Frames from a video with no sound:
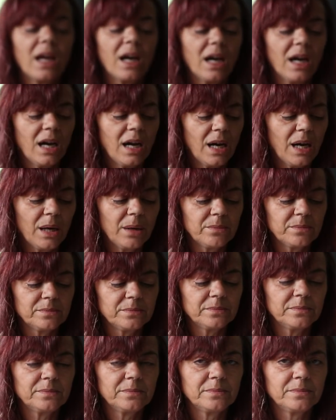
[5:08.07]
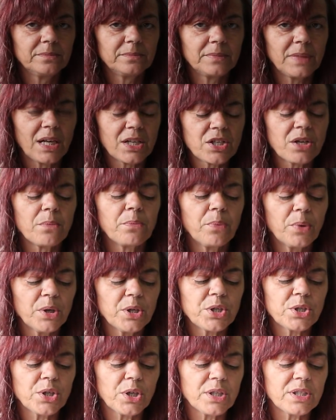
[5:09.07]
Um, actually, I'm pretty
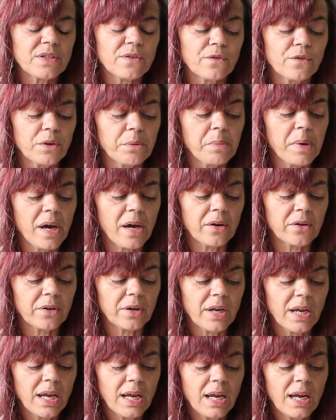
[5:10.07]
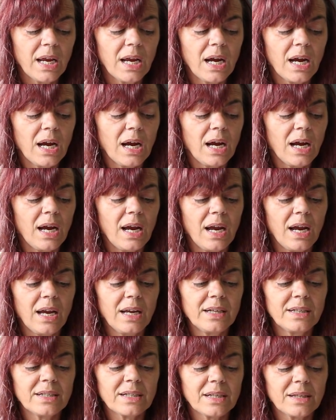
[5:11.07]
sure it's a free pattern.
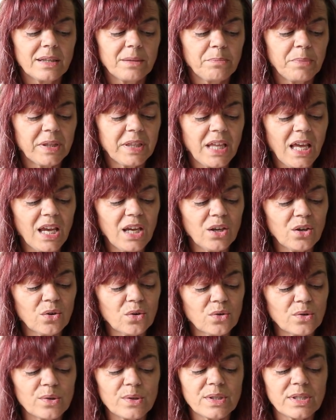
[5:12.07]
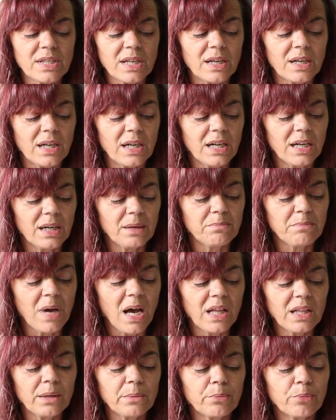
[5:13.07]
And, but they use uh,
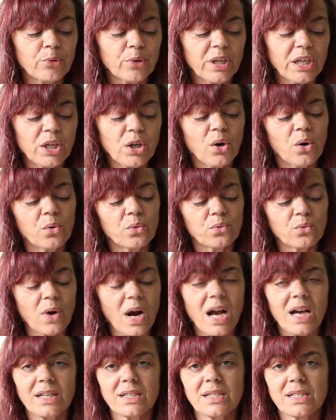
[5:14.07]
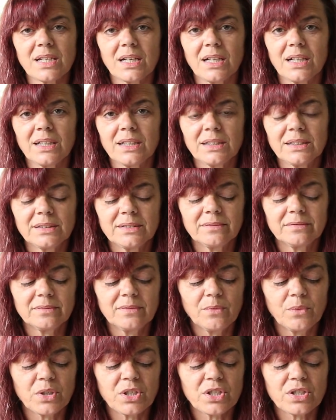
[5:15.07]
Malabrigo Rasta,
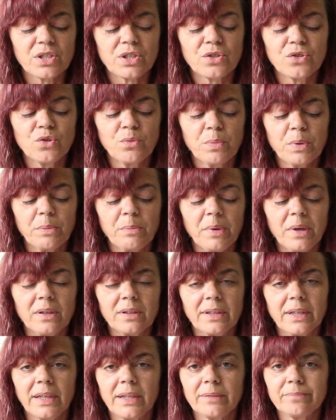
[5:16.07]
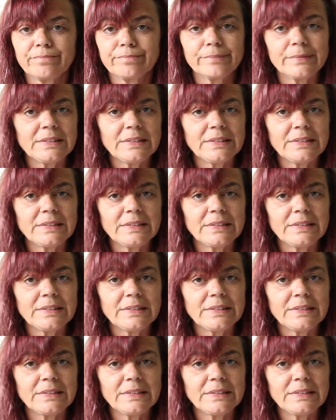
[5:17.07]
which is a super bulky.